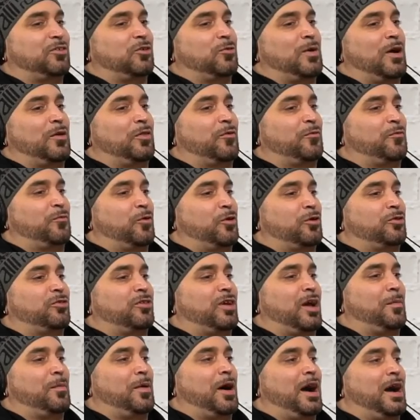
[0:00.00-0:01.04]
around the first
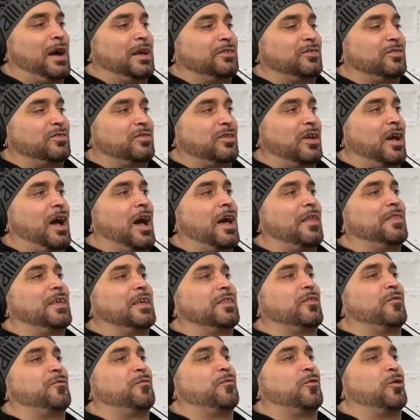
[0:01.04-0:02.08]
time I
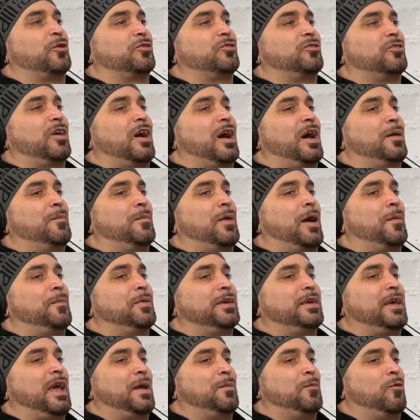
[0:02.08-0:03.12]
think the first time I
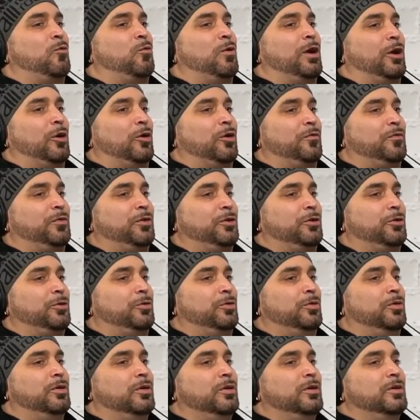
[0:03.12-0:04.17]
became aware of
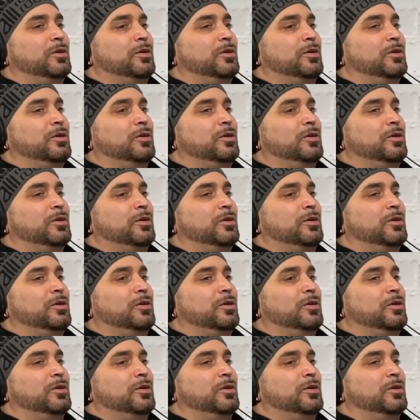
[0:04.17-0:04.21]
you,